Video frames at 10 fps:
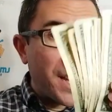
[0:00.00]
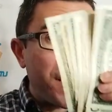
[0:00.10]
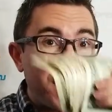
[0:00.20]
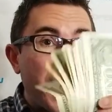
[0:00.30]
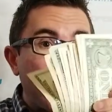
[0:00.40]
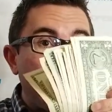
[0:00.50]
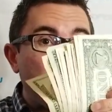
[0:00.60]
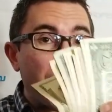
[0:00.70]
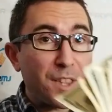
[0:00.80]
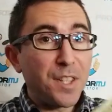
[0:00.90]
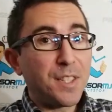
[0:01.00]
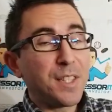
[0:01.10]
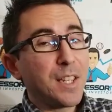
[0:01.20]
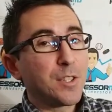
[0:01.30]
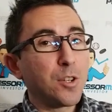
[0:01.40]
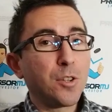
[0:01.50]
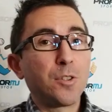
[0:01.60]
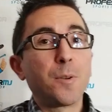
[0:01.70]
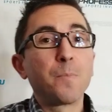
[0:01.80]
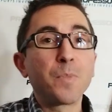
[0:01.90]
in the NHL this season,
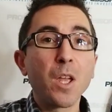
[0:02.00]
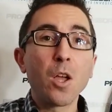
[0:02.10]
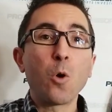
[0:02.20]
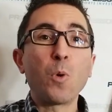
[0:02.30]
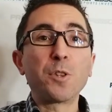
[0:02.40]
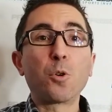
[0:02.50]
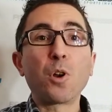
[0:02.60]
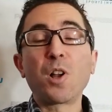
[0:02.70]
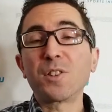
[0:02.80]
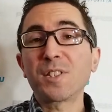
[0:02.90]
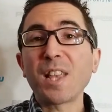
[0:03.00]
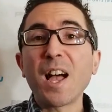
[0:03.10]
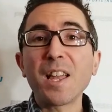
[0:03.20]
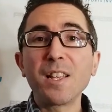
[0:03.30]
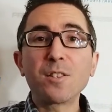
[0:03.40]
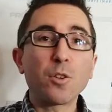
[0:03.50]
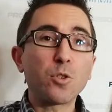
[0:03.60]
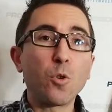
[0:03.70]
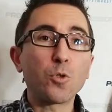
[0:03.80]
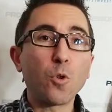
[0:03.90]
whether on sides,
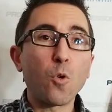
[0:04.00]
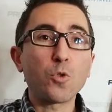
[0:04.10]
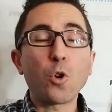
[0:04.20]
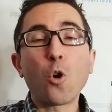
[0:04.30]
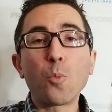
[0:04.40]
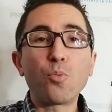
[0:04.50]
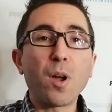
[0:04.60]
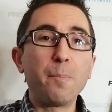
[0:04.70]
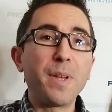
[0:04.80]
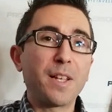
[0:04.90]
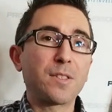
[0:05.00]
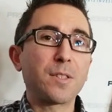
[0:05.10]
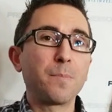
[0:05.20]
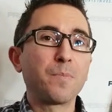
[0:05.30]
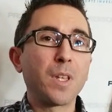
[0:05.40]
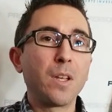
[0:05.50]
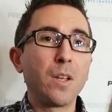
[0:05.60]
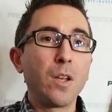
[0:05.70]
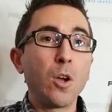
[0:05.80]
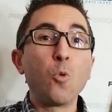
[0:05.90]
totals, or prop bets.
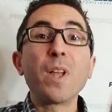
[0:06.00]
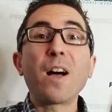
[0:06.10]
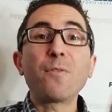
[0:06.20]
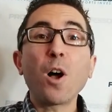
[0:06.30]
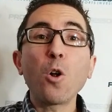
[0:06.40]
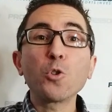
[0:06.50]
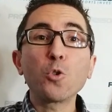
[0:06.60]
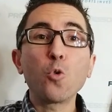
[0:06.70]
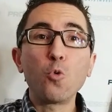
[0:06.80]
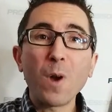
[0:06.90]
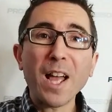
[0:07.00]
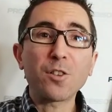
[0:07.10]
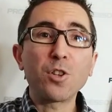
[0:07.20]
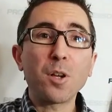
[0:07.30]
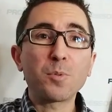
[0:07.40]
We have also racked up